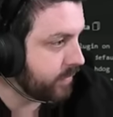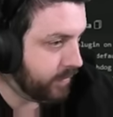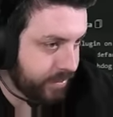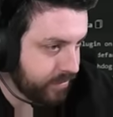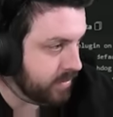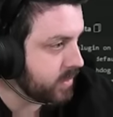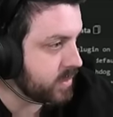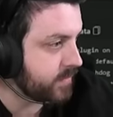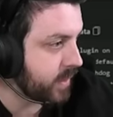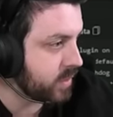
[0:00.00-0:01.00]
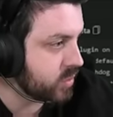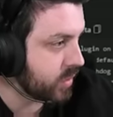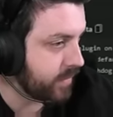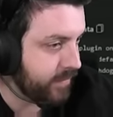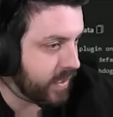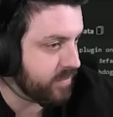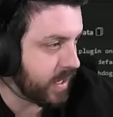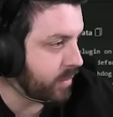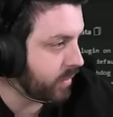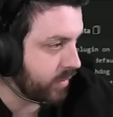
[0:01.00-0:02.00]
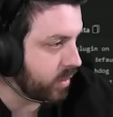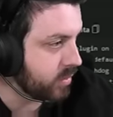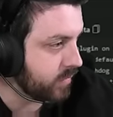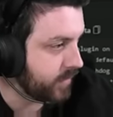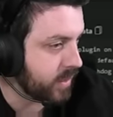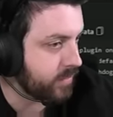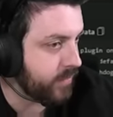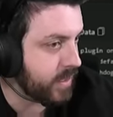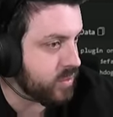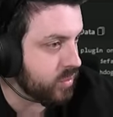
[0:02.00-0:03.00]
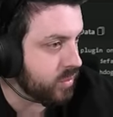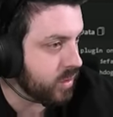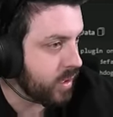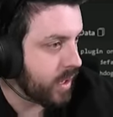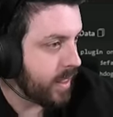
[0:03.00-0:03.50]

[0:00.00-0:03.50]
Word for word: for three minutes fucking straight, five, however long the fucking fight took,